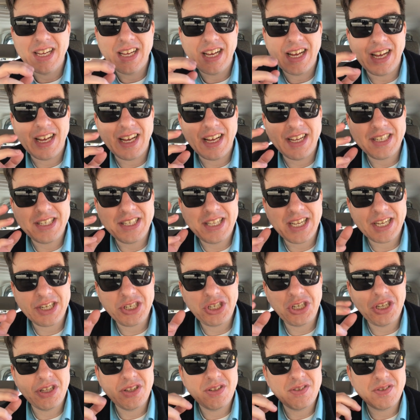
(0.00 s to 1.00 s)
uh,
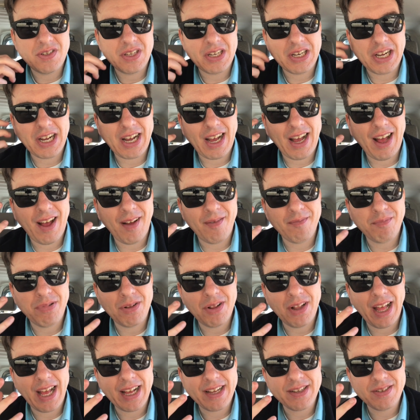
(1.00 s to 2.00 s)
addictions and
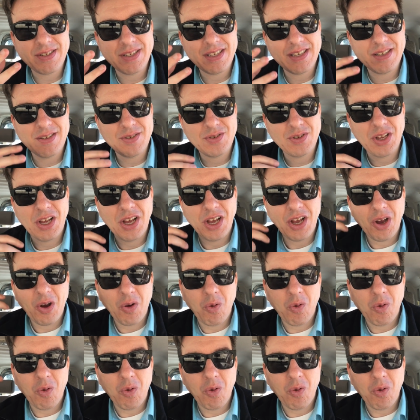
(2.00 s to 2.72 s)
complexes,